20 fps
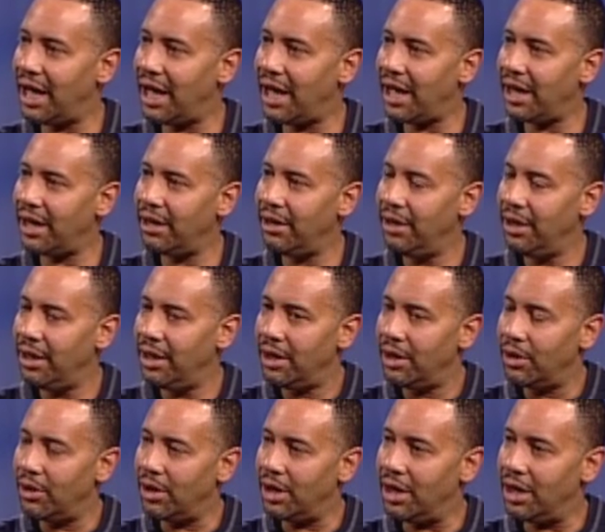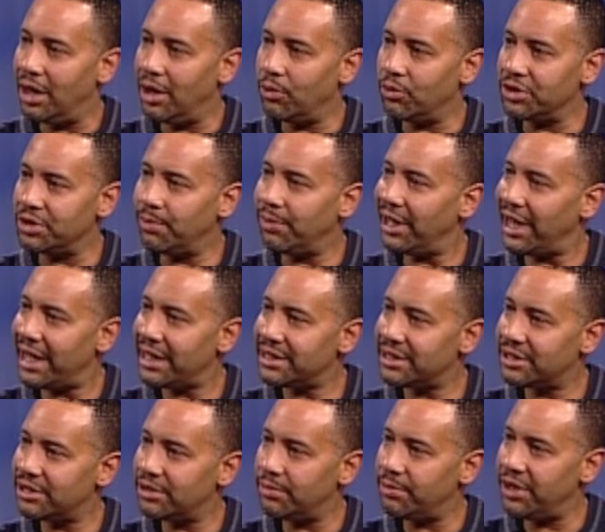I uh, was
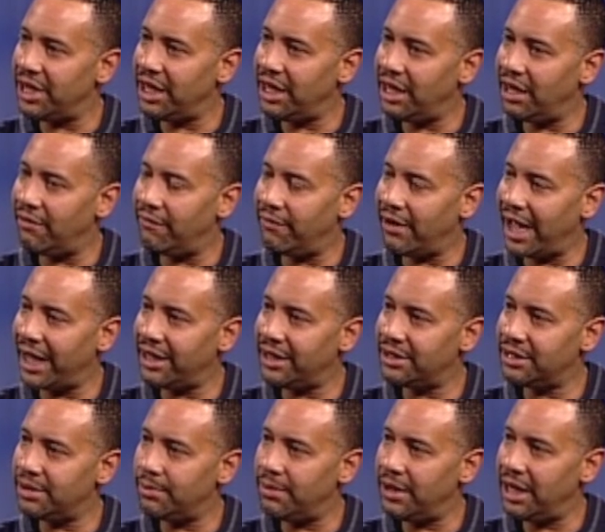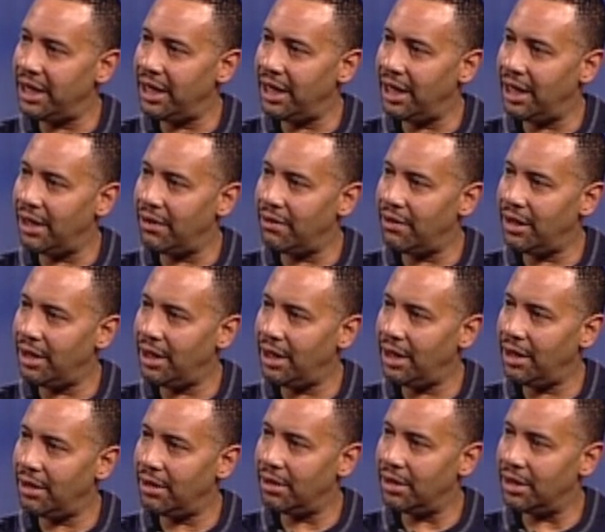blessed to be invited to be in
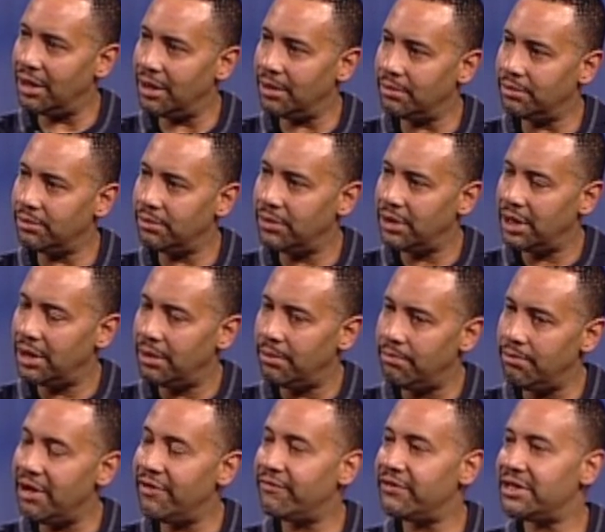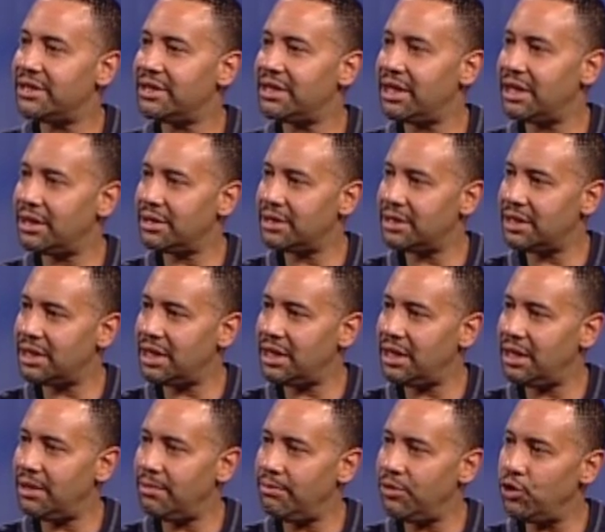the um, Memphis,
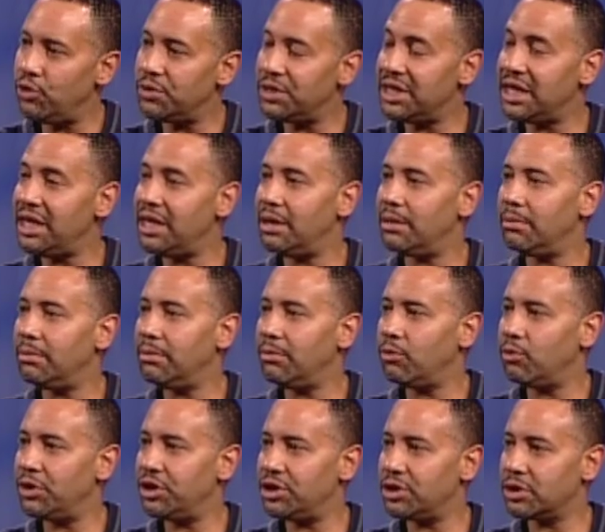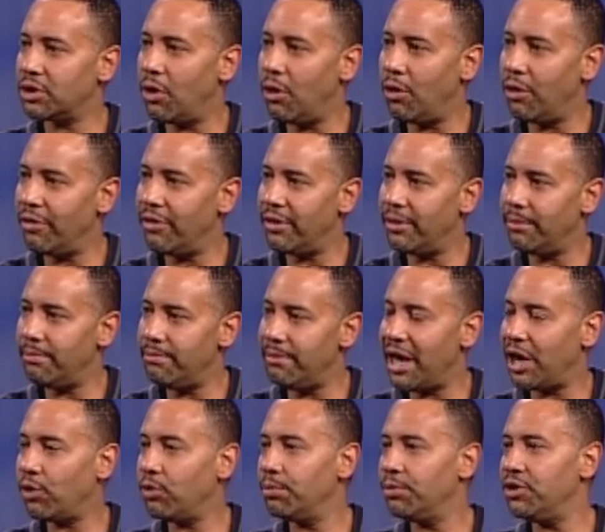Tennessee Museum, which Get is called the Metal